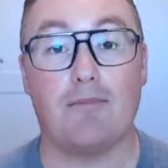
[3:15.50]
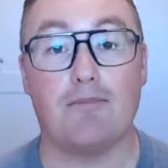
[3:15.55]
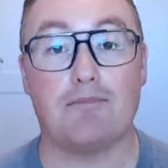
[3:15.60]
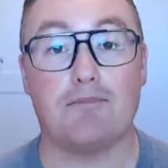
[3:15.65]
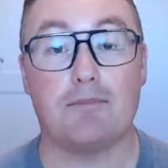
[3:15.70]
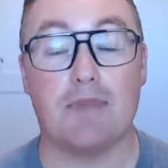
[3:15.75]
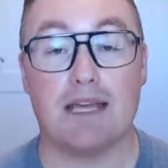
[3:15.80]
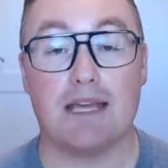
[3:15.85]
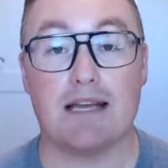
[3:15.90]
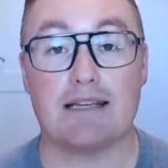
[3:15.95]

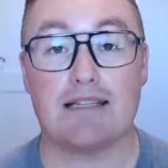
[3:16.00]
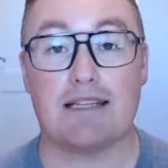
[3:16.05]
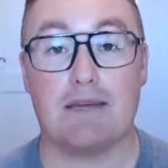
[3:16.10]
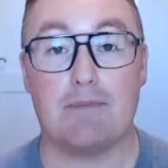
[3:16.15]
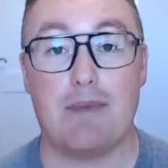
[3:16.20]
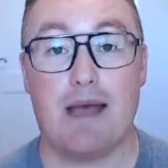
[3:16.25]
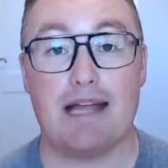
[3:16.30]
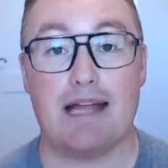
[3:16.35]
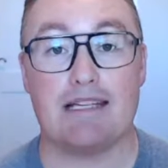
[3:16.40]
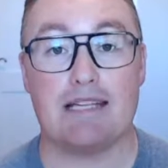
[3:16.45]
because of the
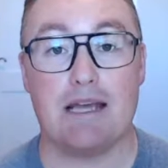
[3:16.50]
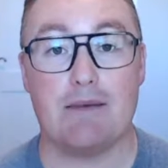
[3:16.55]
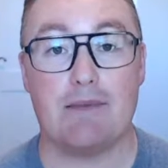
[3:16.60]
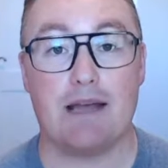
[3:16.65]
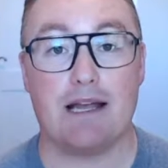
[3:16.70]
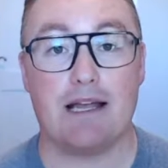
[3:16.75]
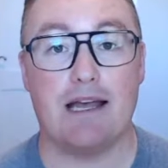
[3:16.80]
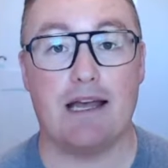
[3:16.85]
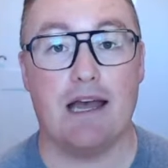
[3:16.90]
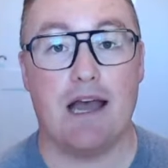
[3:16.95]

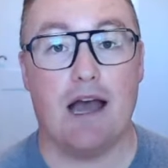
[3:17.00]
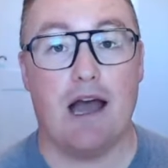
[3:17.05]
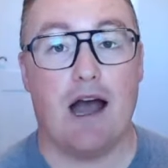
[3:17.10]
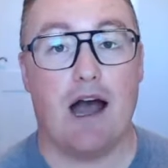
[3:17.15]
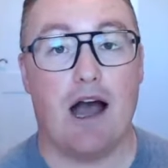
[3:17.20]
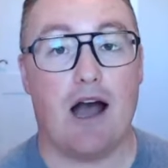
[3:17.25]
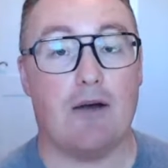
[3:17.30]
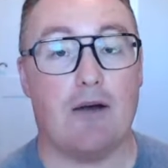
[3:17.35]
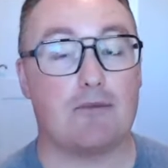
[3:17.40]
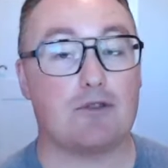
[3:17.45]
pandemic.
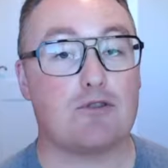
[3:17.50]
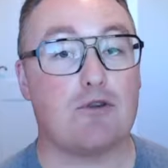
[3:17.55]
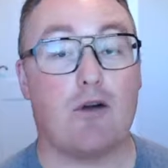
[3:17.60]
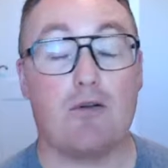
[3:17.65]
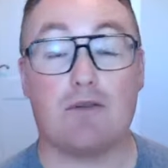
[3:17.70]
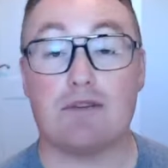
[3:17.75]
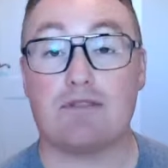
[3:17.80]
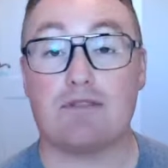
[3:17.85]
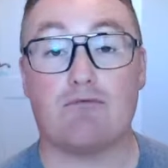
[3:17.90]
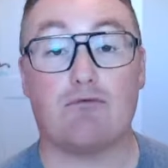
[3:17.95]
So I
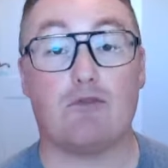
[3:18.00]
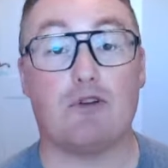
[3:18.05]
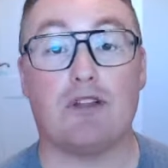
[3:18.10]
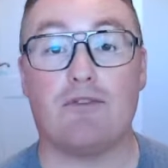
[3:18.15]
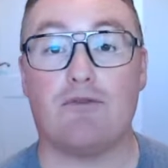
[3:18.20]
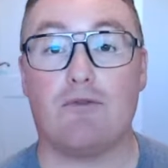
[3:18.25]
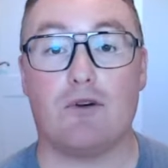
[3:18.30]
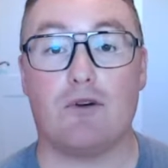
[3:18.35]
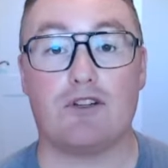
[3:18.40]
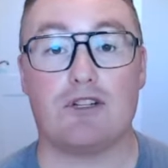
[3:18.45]
was
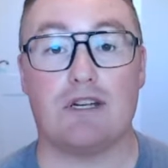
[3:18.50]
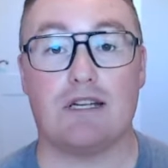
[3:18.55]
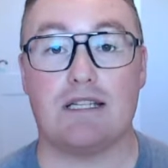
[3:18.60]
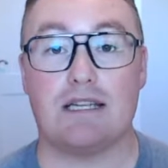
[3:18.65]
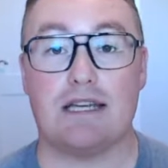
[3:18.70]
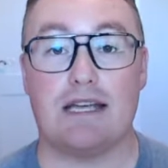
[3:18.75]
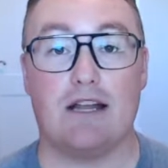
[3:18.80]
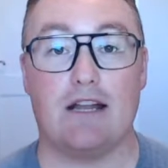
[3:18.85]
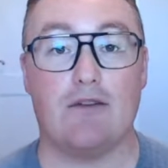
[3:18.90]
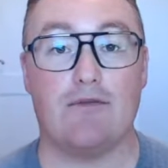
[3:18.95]
really fortunate
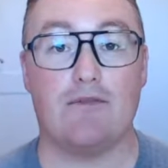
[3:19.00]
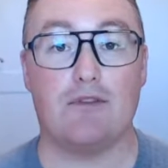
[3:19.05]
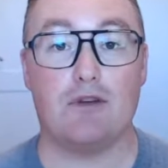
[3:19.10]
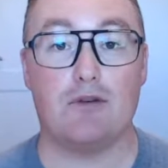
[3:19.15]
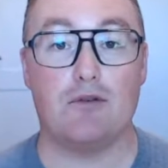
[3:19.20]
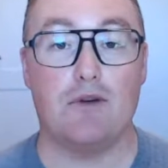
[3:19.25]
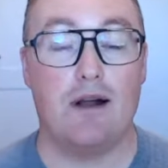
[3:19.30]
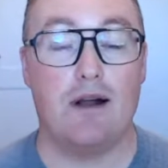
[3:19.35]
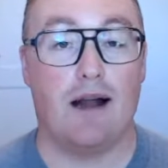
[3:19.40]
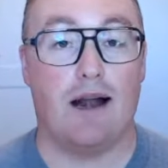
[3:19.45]
to
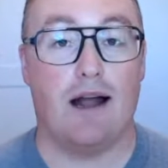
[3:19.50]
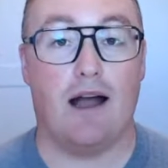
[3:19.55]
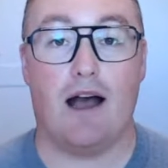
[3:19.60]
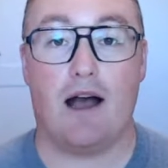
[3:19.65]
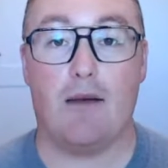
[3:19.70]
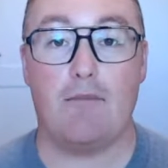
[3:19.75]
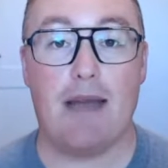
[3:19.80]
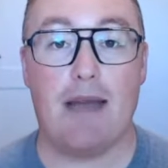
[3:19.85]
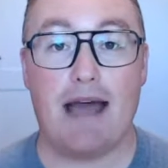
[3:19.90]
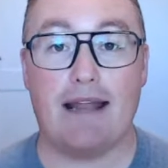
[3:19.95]
interview
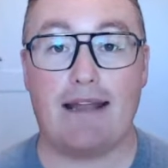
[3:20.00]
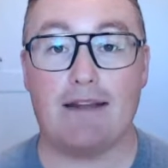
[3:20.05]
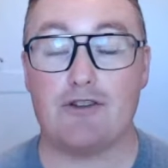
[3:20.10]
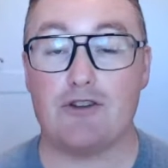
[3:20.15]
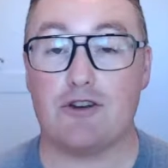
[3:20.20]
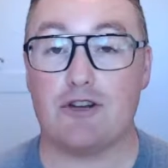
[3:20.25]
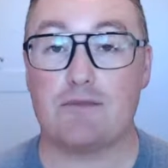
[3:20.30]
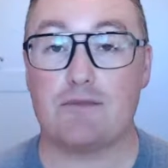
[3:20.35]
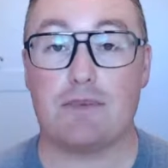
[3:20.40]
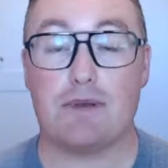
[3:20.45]

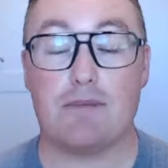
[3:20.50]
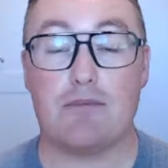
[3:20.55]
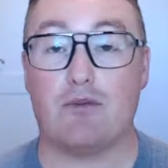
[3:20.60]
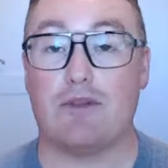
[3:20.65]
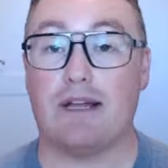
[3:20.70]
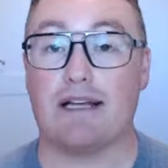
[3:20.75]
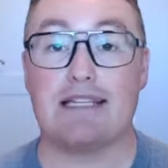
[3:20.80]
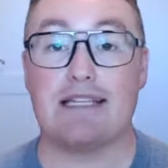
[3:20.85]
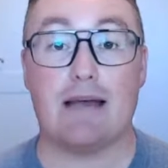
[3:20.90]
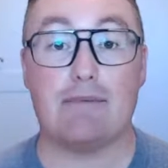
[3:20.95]
managers, people
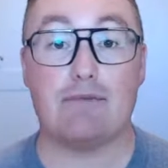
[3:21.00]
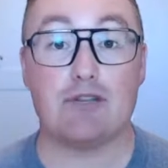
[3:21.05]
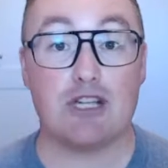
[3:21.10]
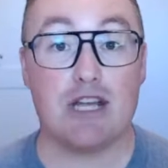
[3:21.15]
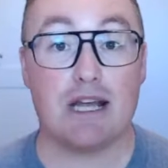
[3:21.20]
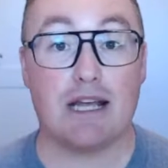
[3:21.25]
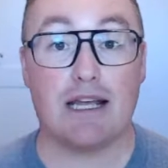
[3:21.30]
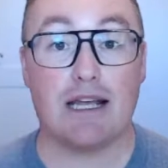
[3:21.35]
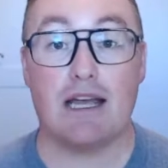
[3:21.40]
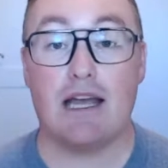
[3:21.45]
like Deb
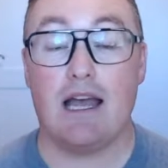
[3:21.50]
Schick,